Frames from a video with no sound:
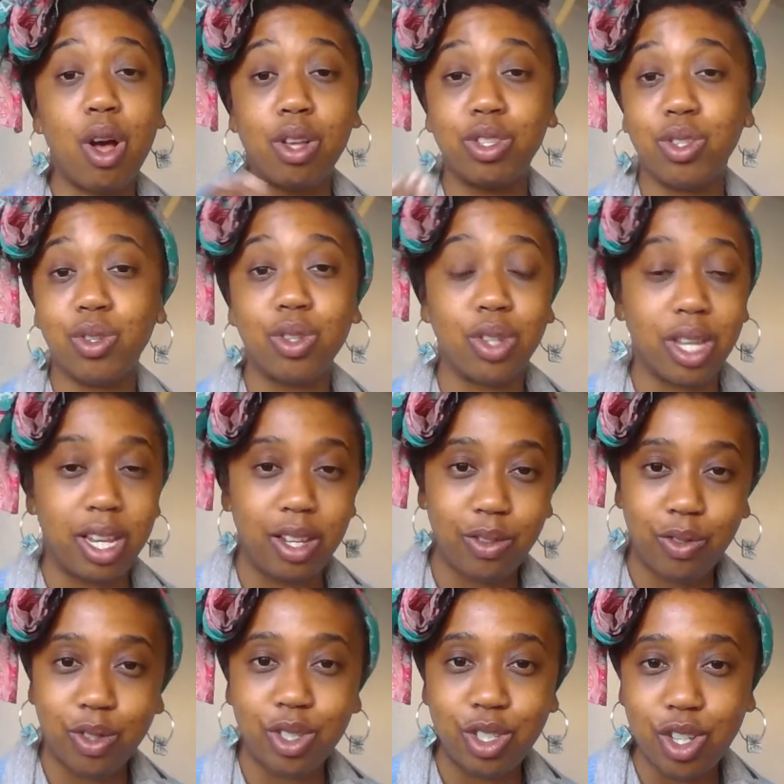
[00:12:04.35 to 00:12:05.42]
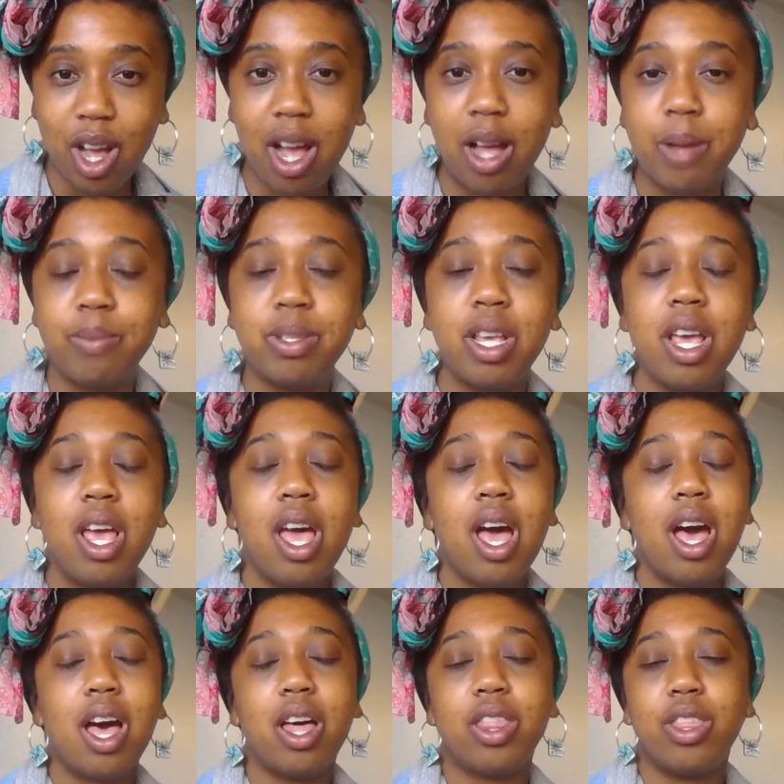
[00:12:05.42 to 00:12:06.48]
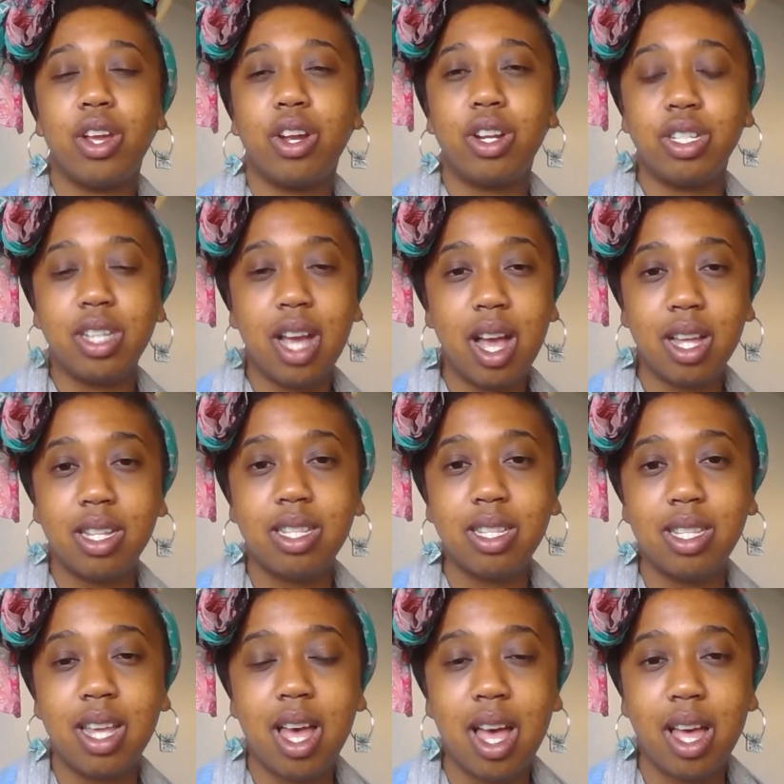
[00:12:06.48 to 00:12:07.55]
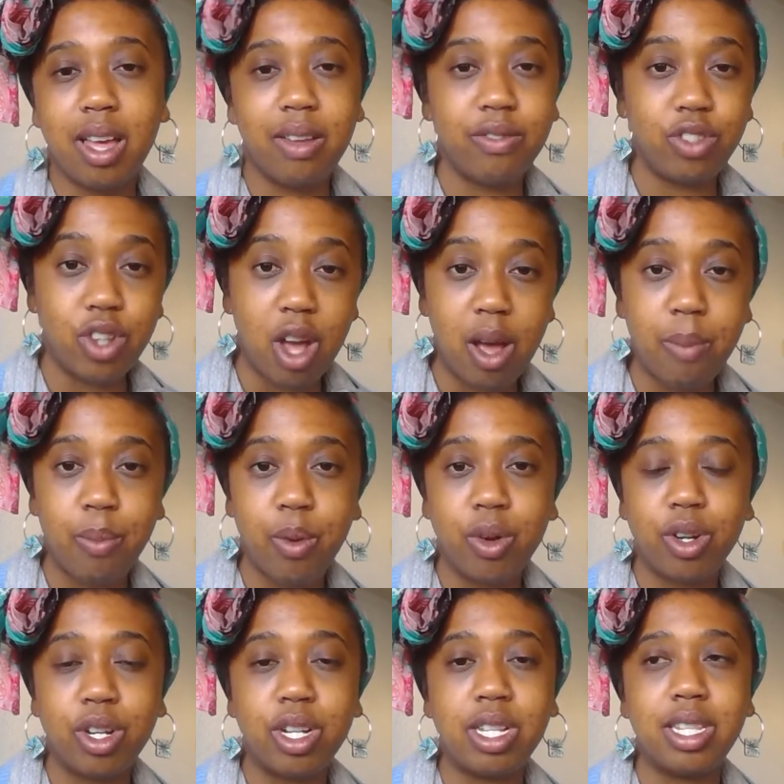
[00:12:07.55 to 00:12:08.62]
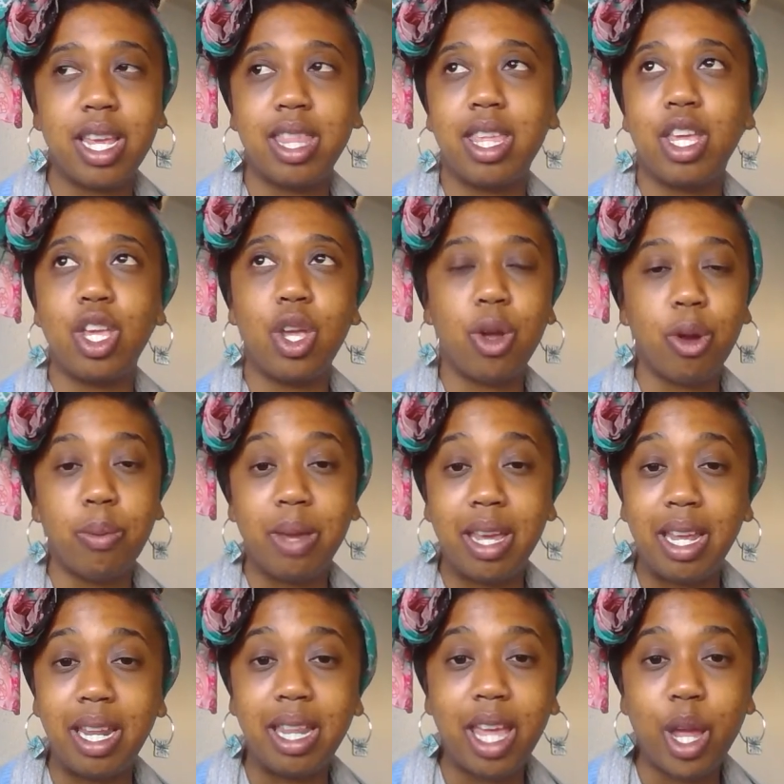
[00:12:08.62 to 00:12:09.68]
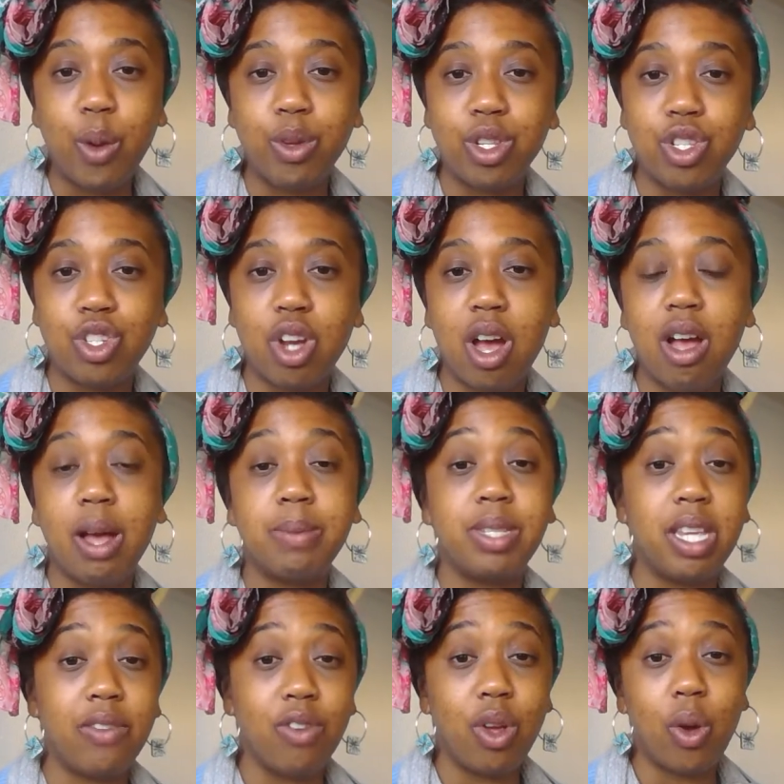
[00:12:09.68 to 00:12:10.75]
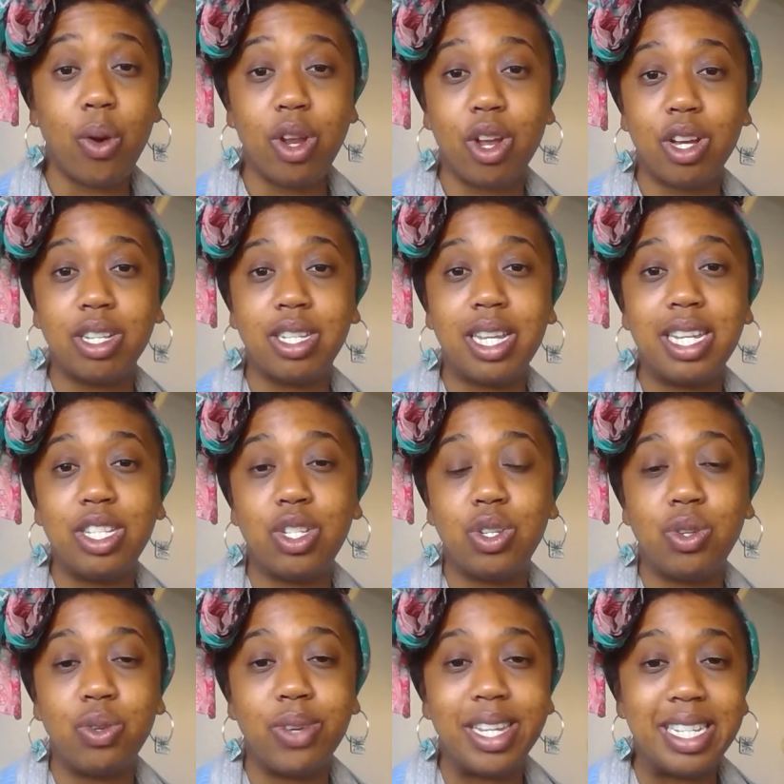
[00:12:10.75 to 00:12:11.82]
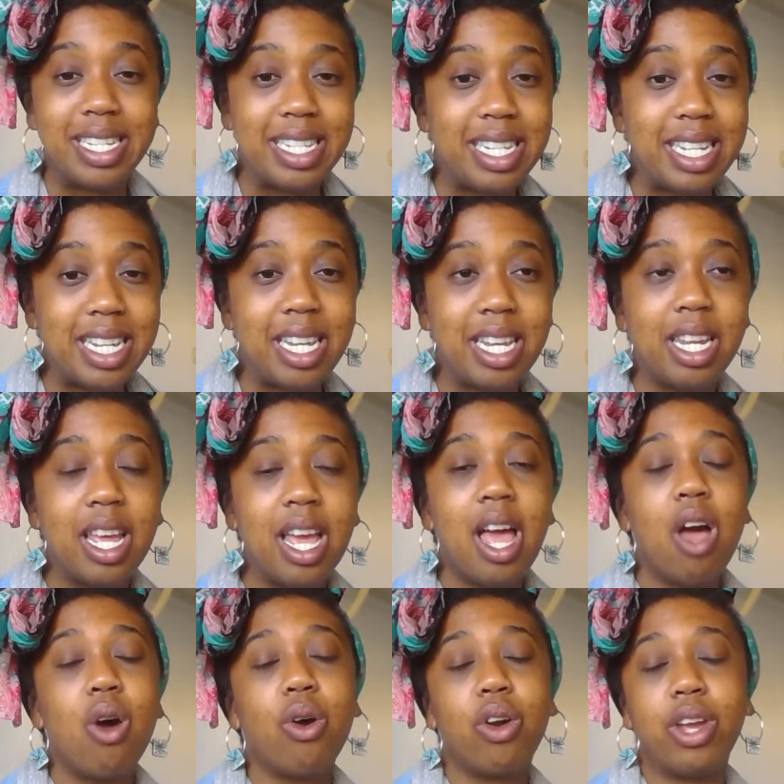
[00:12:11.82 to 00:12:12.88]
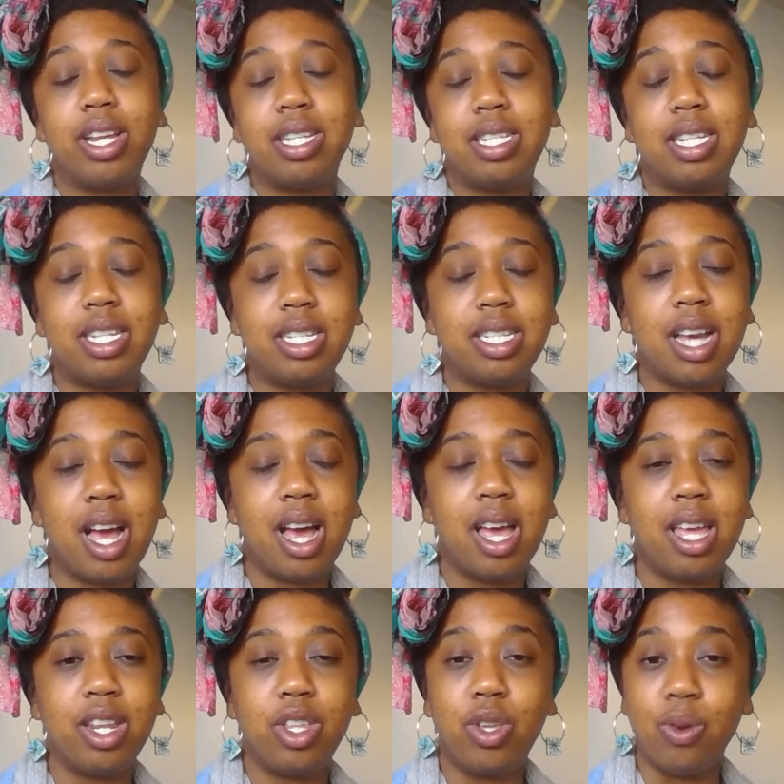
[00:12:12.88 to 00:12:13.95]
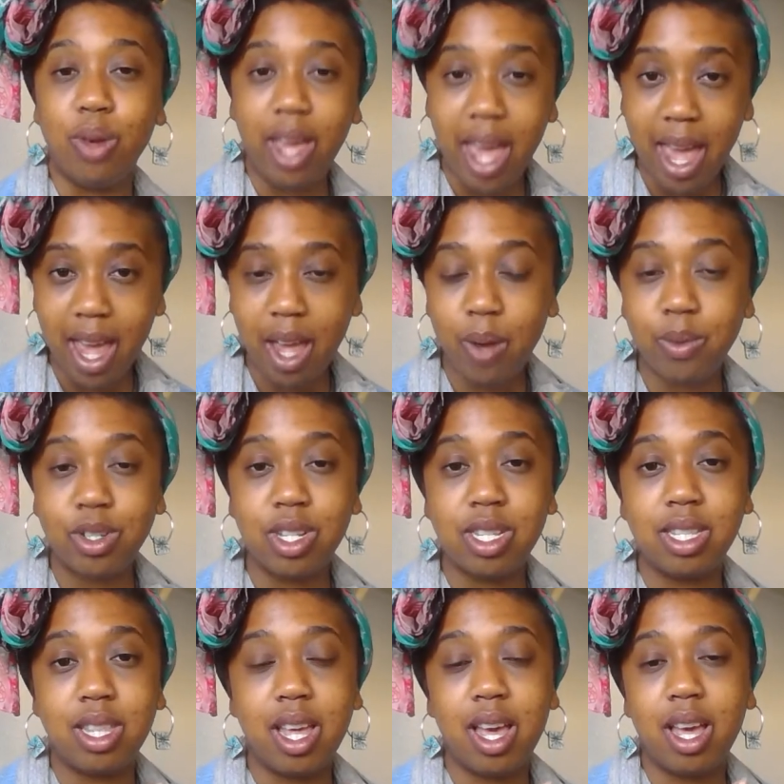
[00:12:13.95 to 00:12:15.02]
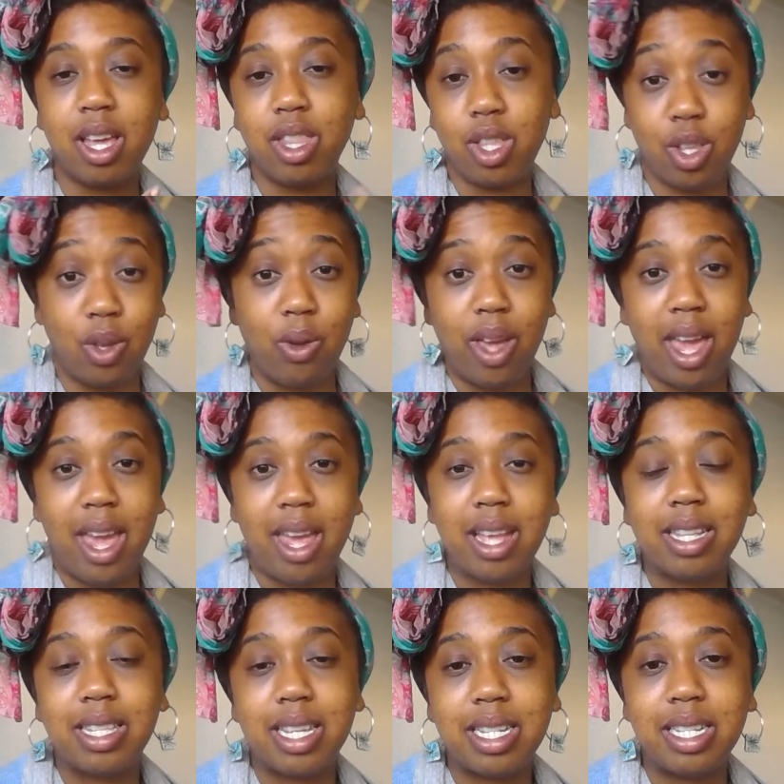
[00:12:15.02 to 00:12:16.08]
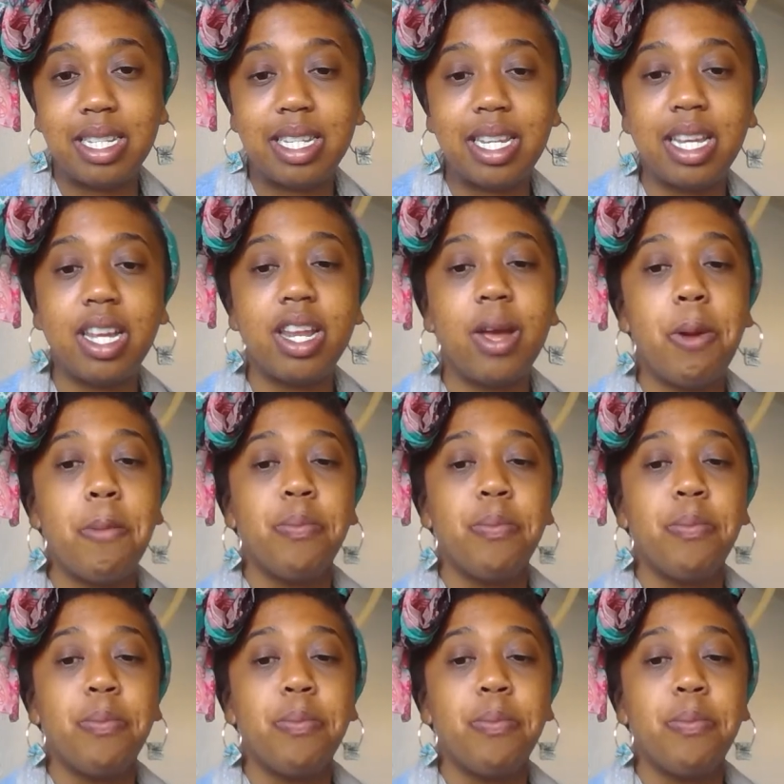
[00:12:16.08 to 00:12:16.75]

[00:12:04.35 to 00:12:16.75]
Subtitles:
Also looking for jobs. There are tons of job boards, I think European language jobs, even going on to Indeed or Indeed.uk, which is the UK's Indeed,